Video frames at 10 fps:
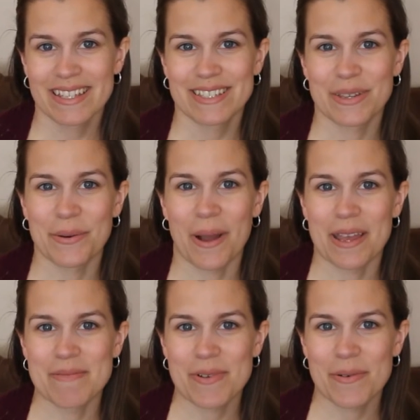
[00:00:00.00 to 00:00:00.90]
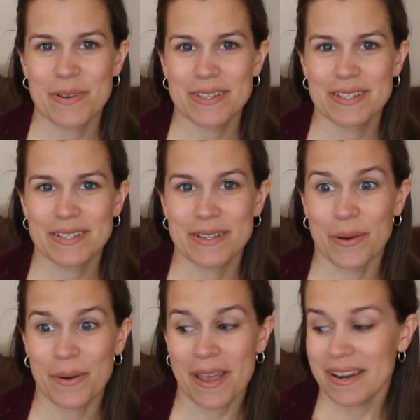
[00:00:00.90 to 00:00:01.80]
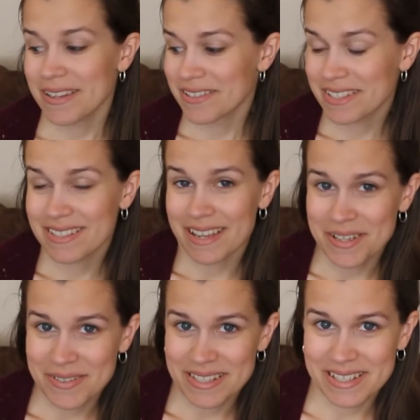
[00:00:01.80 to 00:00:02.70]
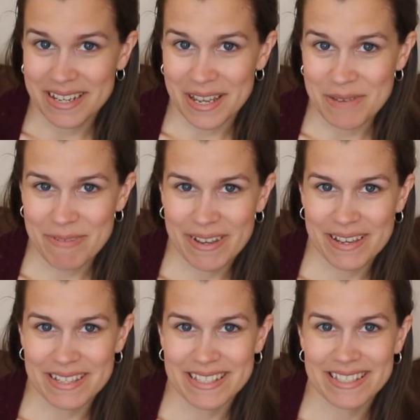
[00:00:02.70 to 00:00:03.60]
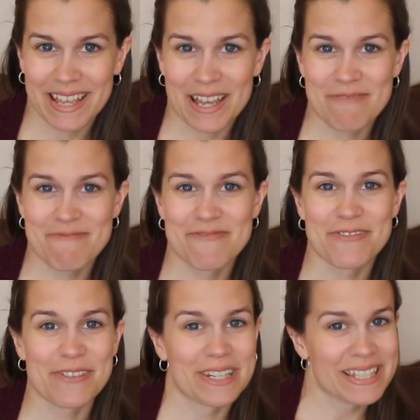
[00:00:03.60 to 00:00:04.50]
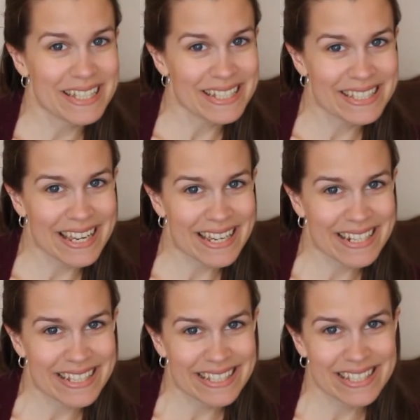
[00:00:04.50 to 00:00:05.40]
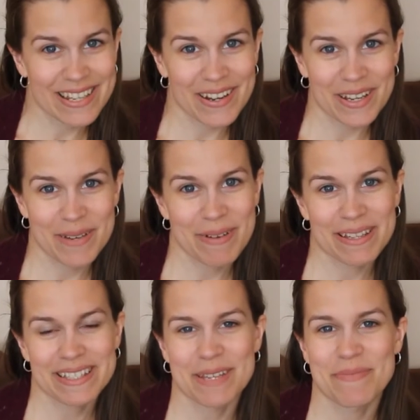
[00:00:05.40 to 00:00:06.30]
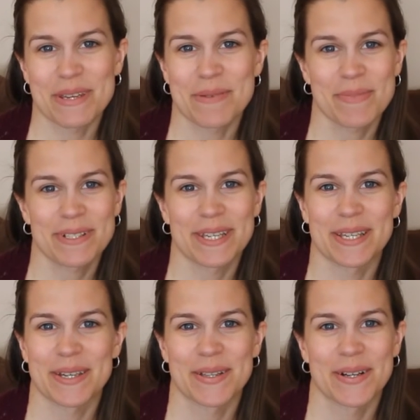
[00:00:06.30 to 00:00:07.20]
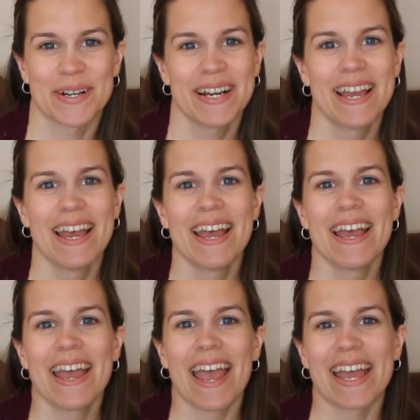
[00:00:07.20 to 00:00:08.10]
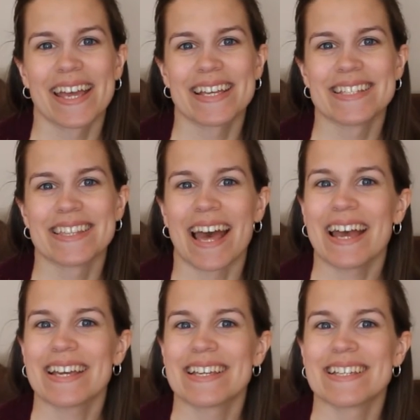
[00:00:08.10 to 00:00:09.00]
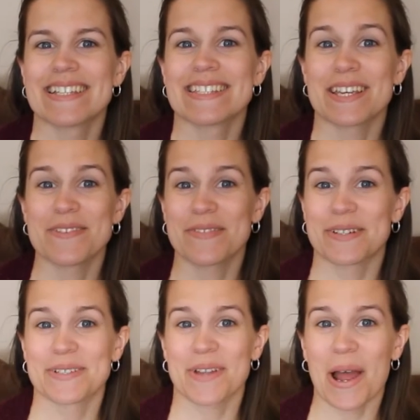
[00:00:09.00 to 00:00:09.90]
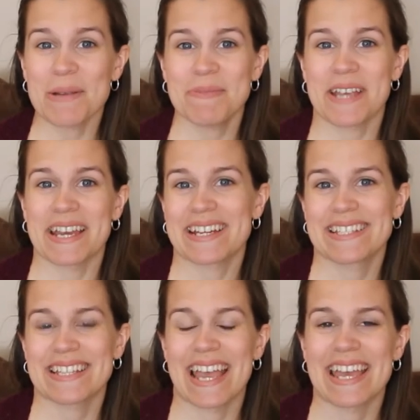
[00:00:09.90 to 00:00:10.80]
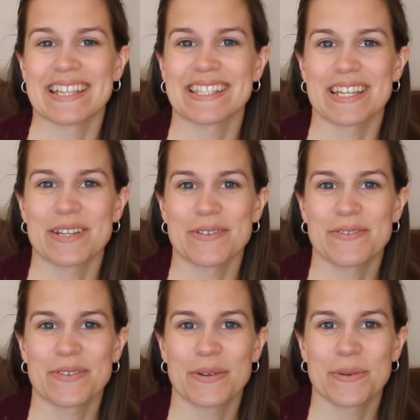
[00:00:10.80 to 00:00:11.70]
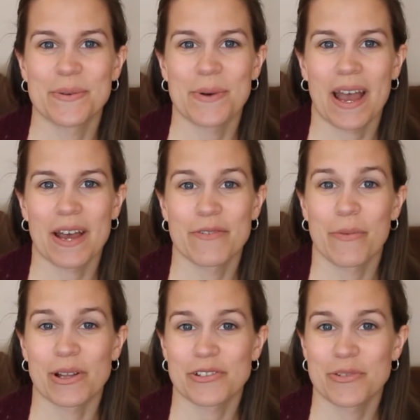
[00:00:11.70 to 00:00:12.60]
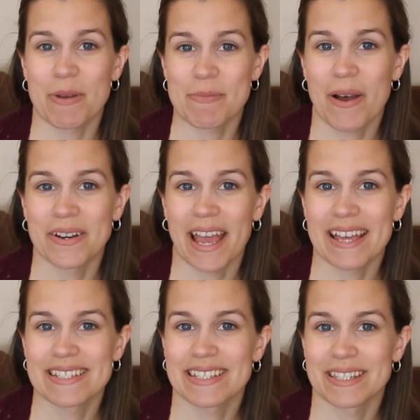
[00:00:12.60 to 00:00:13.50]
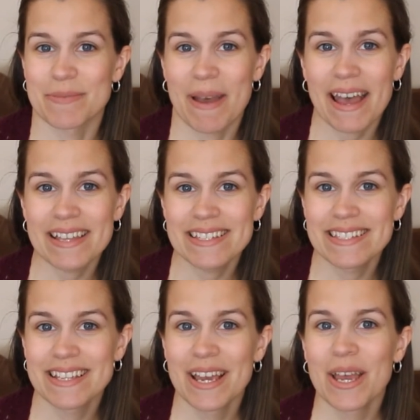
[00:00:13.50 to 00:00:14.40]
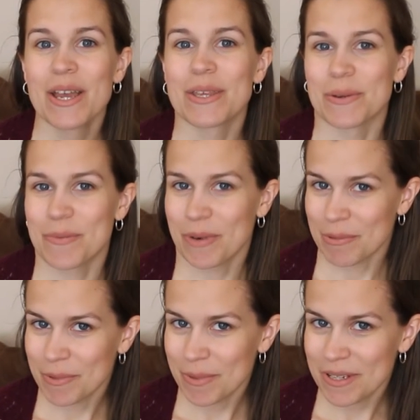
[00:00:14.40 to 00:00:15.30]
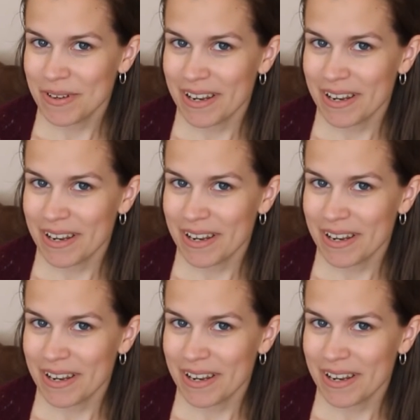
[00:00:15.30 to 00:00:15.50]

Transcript: So I am going to go ahead and just dive in today because I'm really excited to talk about something in particular. And that is a finished object. And if you have watched my podcast in the past, you'll probably